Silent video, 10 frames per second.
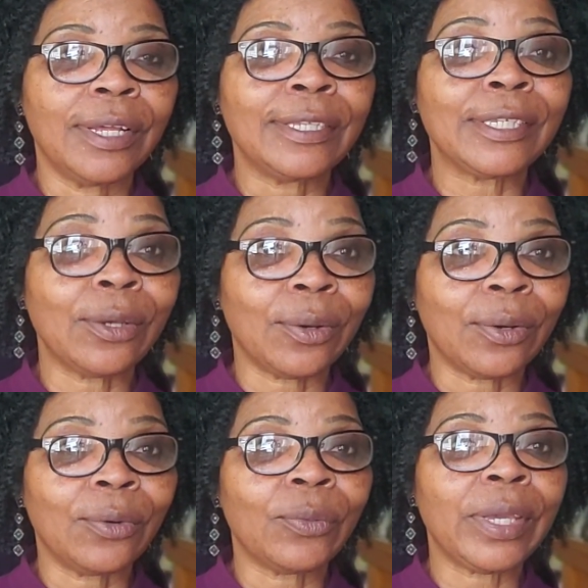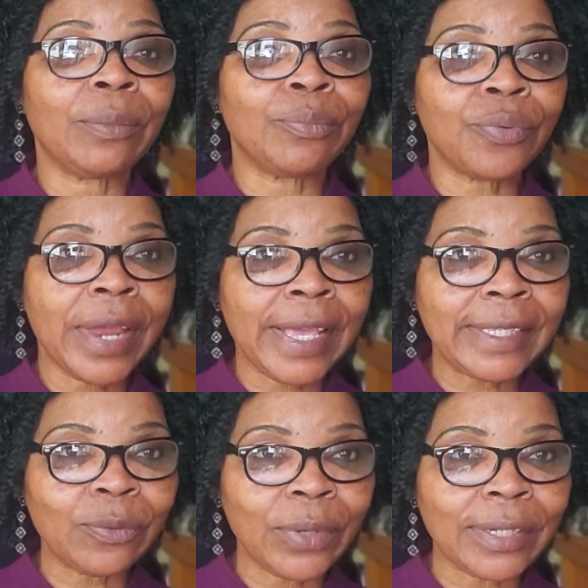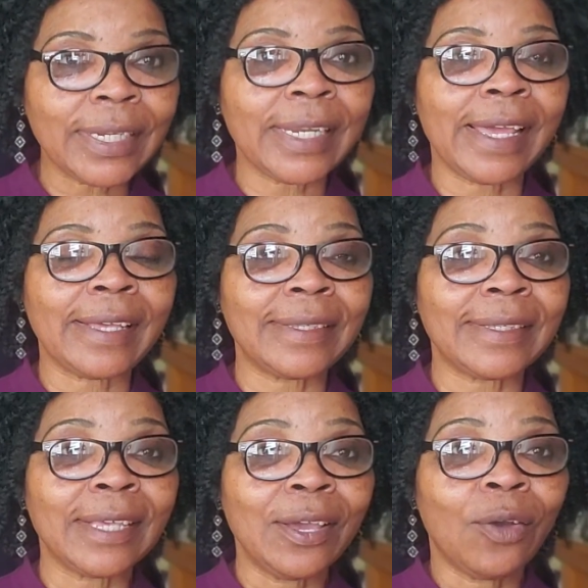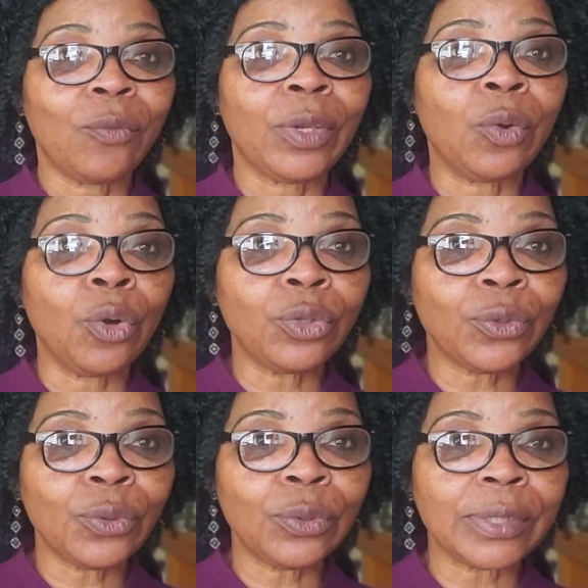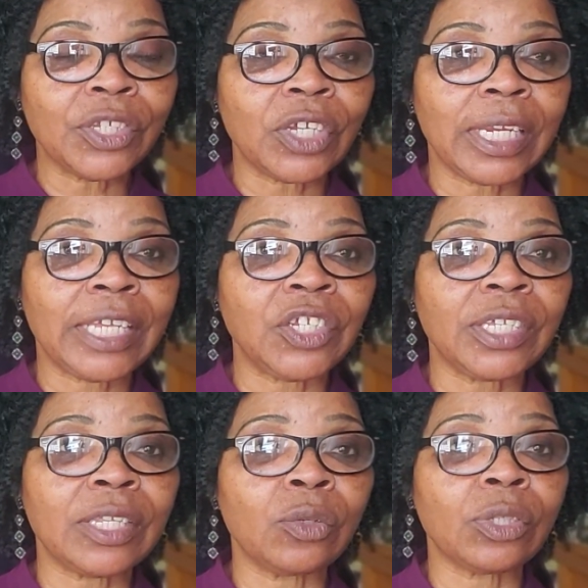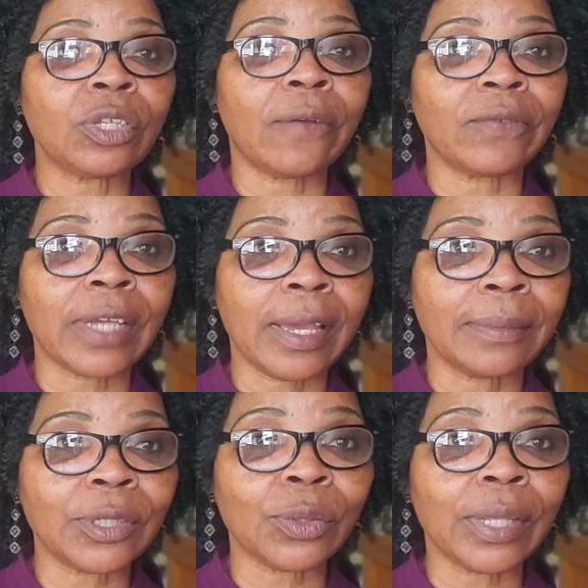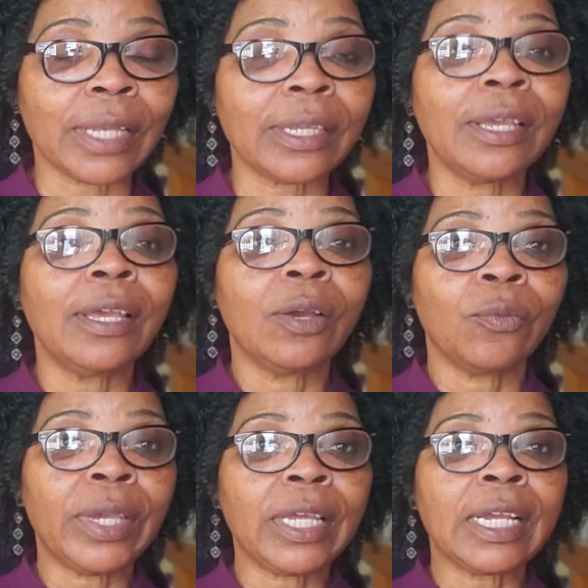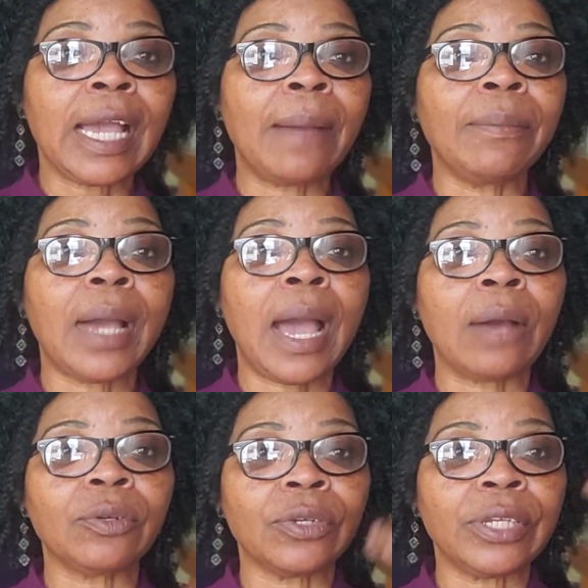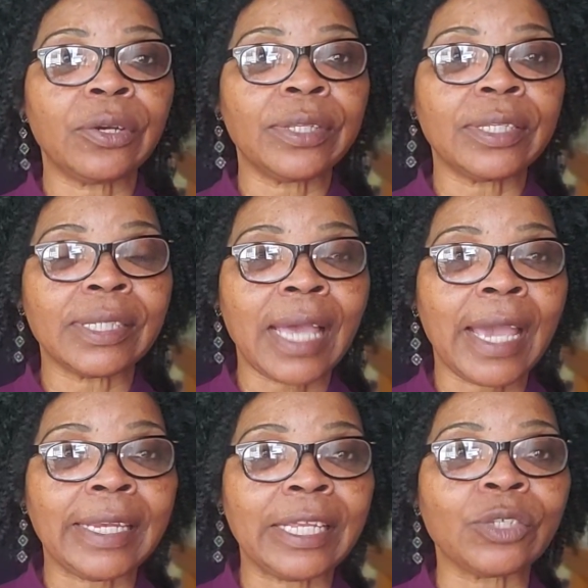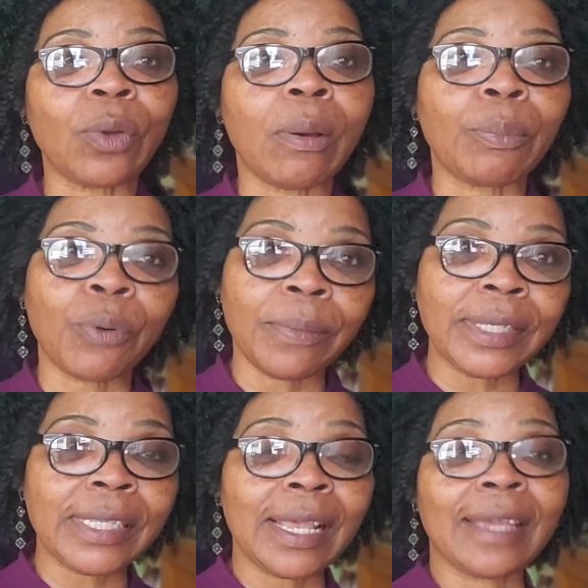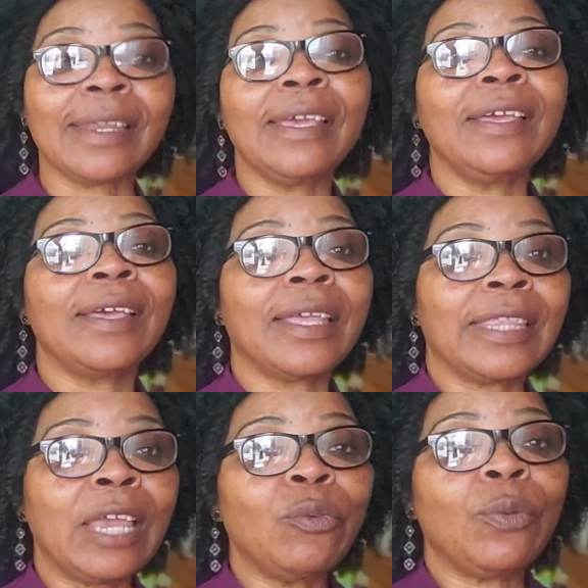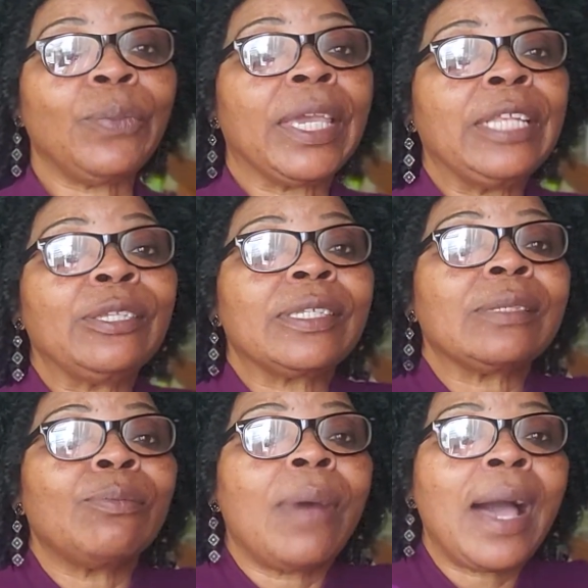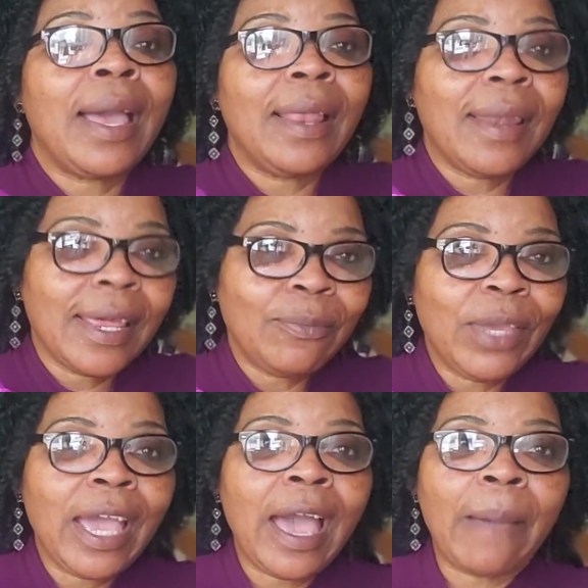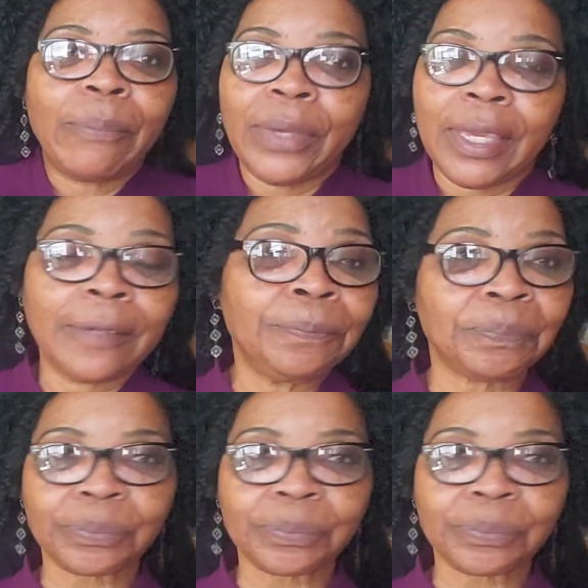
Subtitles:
So we embrace the wilderness, we go through those challenges, those tough times, so that we can come out on the other side into our promised land, and then we begin to smile and be happy